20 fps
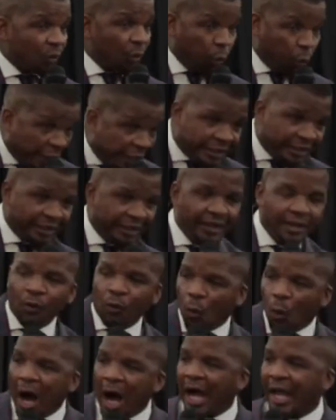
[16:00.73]
we.
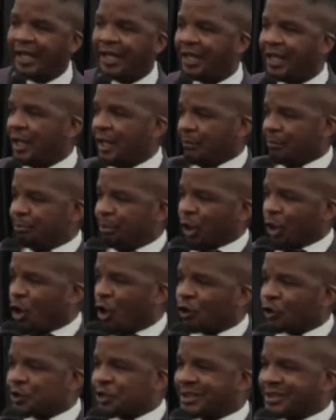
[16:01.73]
Why?
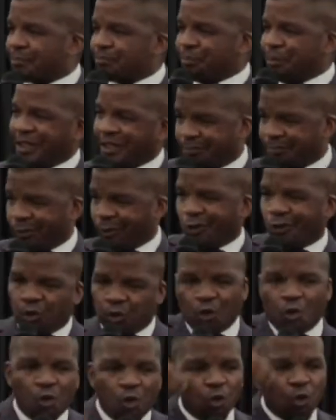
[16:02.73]
Because the people
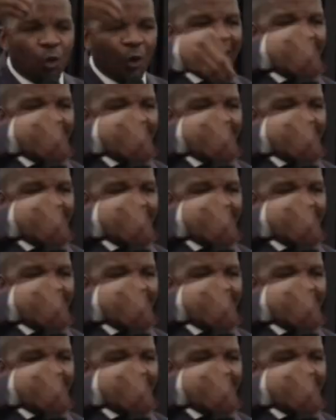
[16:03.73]
who